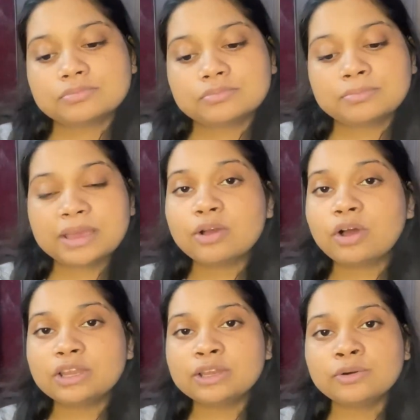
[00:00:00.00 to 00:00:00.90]

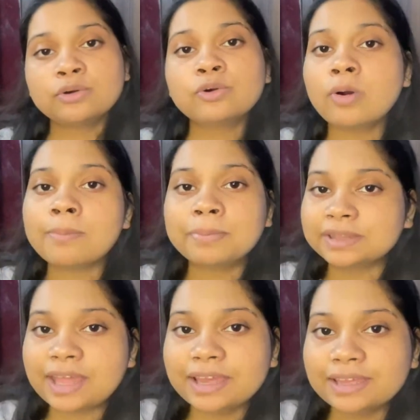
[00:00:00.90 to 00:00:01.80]
Bengali logo ko aap
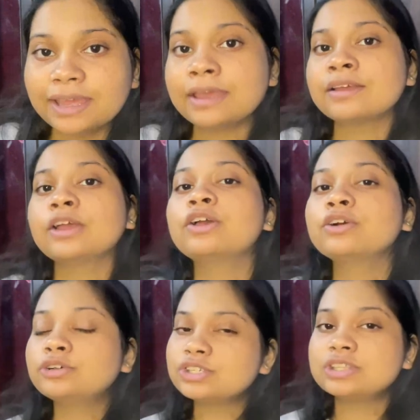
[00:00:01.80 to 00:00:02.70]
pata hi hai,
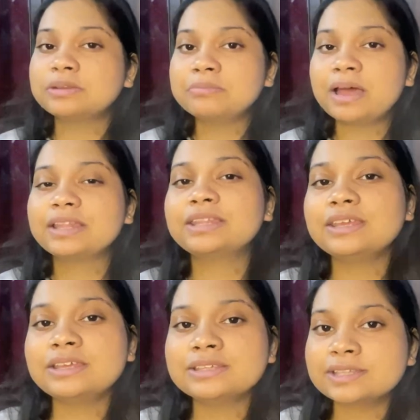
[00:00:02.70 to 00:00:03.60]
kuch din baad hi
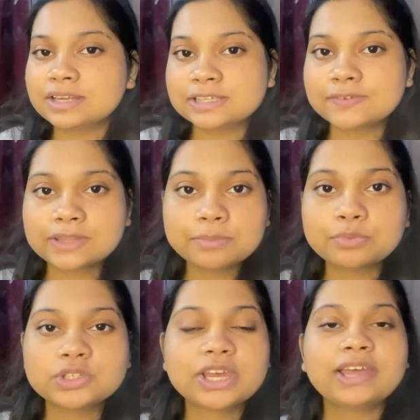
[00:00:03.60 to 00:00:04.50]
Saraswati
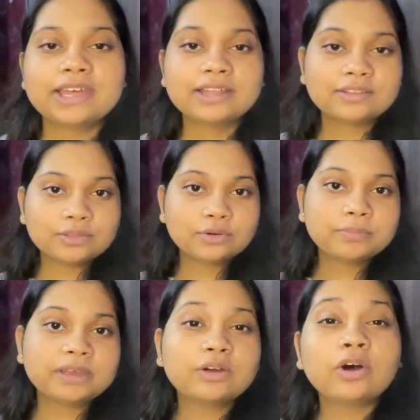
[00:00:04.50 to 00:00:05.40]
Puja hai, to
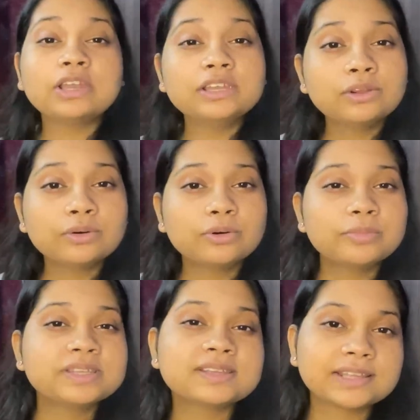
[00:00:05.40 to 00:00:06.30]
Bengali logo
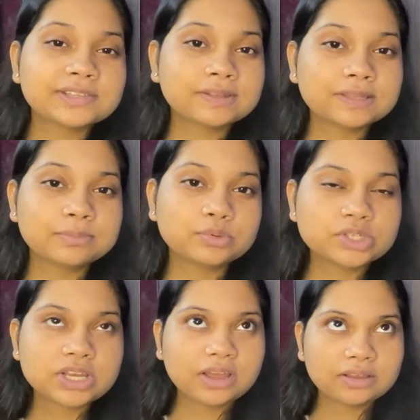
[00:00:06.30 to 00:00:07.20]
mein Saraswati
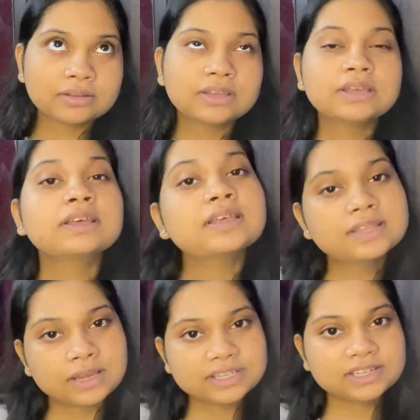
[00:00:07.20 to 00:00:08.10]
Puja
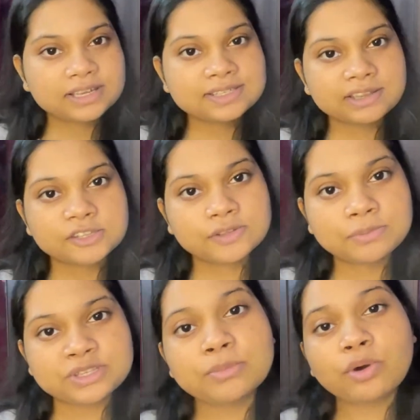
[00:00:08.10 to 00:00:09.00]
har jagah hi Saraswati
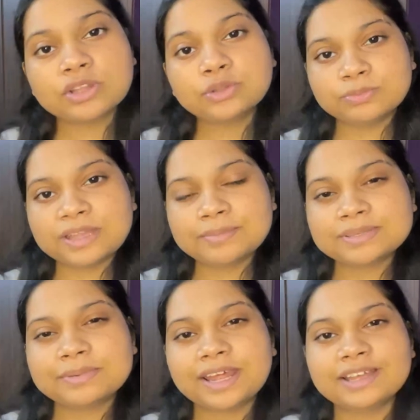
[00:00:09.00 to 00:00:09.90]
Puja bahut dhoomdham se
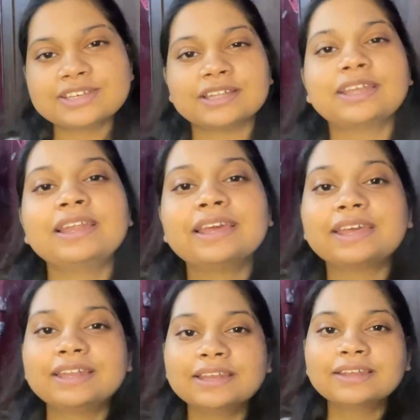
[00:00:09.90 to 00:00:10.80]
manaya jata hai,
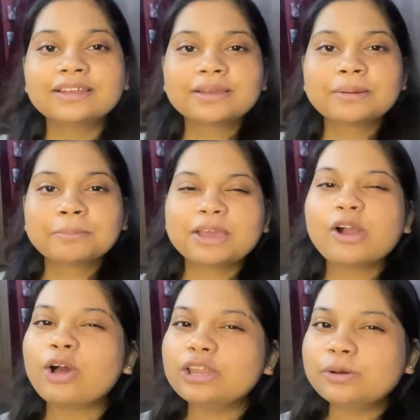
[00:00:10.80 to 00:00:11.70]
lekin
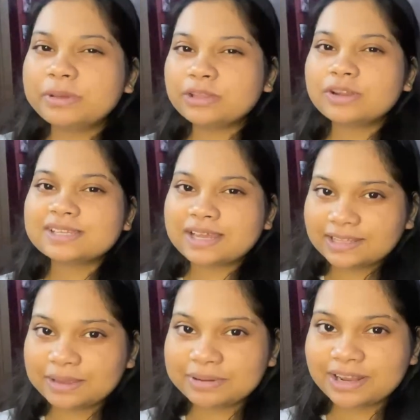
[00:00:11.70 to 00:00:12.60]
Bengaliyon mein thoda
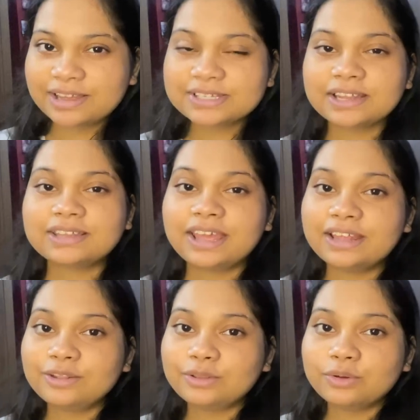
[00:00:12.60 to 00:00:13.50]
zyada hi manaya jata hai.
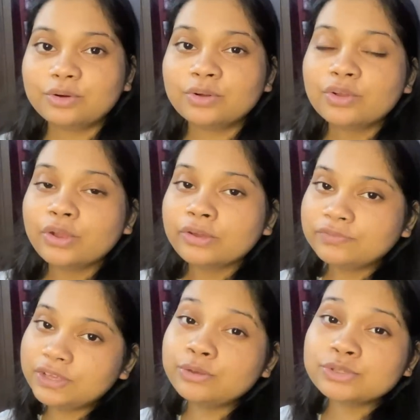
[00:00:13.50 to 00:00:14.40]
To
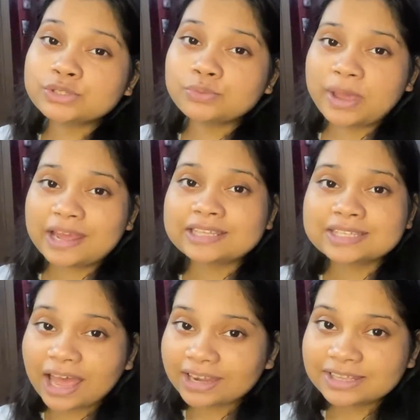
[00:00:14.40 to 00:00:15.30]
we used to wear
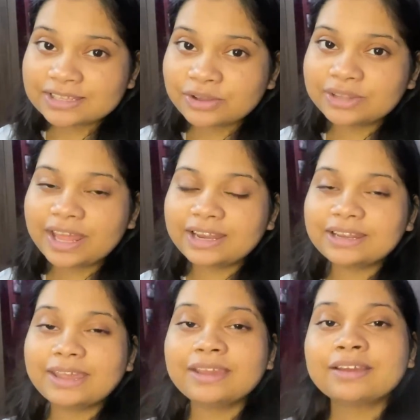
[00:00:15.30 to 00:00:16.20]
saris on that
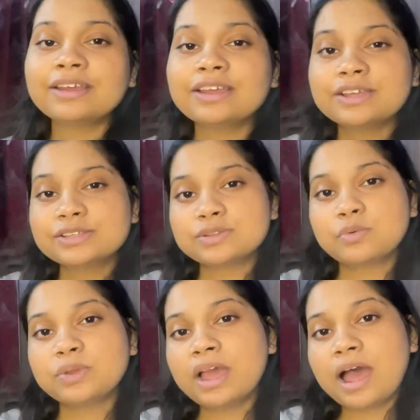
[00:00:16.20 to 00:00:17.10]
day. So
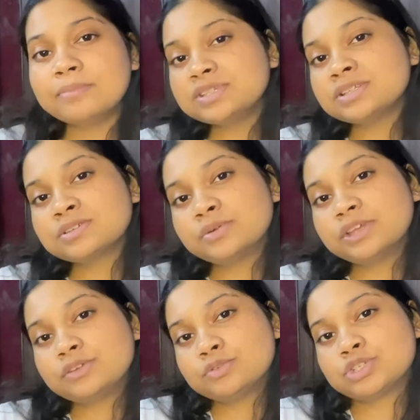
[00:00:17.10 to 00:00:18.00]
I'm just
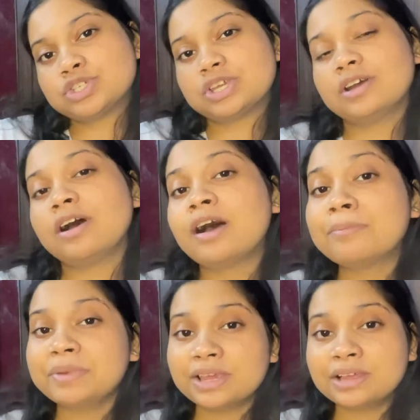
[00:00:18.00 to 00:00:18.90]
going to share a
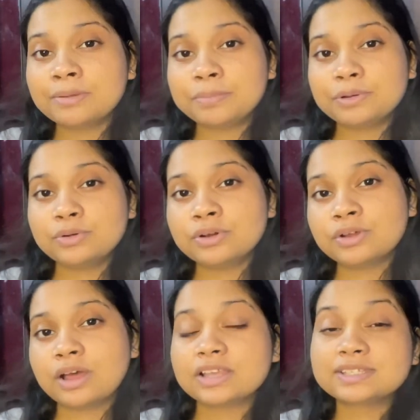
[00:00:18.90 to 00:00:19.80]
makeup look,
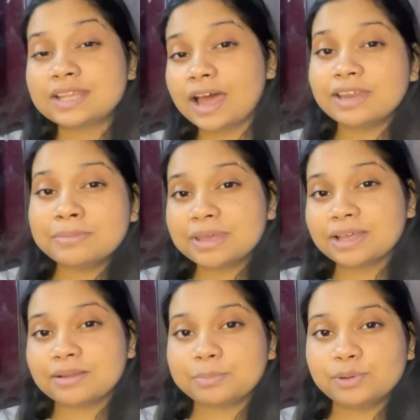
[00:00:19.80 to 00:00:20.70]
a sari
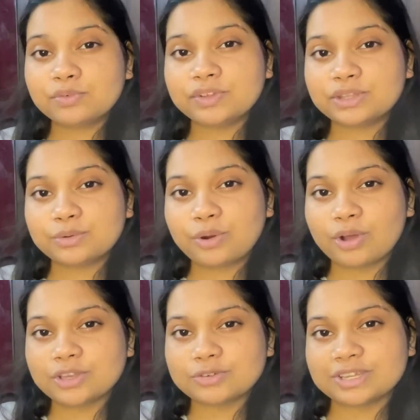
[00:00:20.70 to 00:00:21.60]
makeup look with you
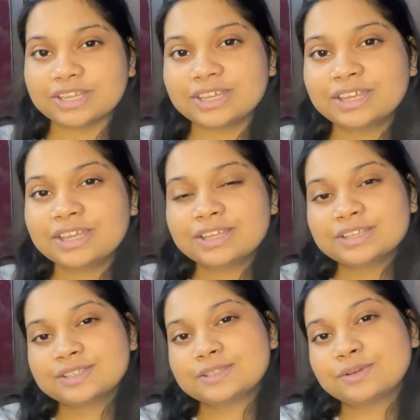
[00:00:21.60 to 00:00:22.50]
all today.
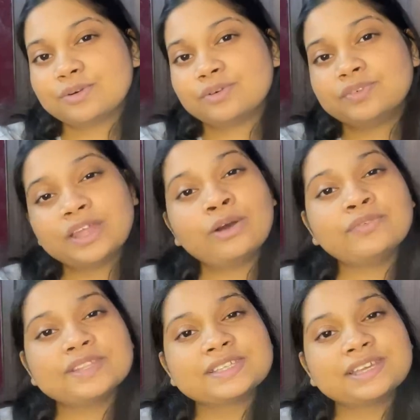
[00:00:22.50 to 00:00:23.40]
So without
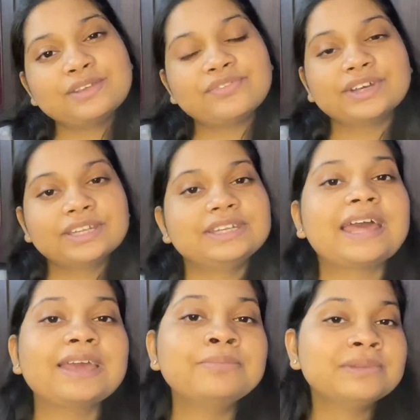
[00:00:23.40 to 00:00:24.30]
wasting any further
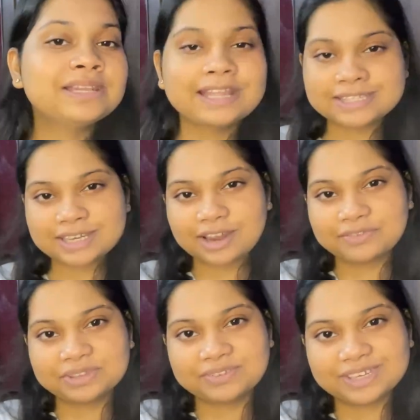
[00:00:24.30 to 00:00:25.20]
time, let's start
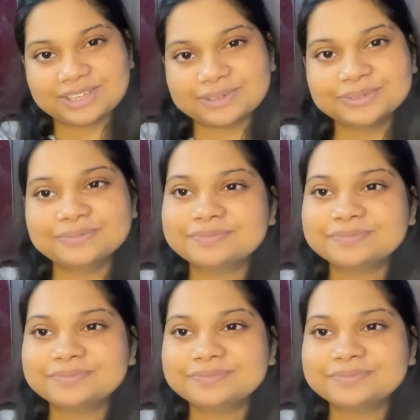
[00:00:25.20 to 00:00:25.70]
with the video.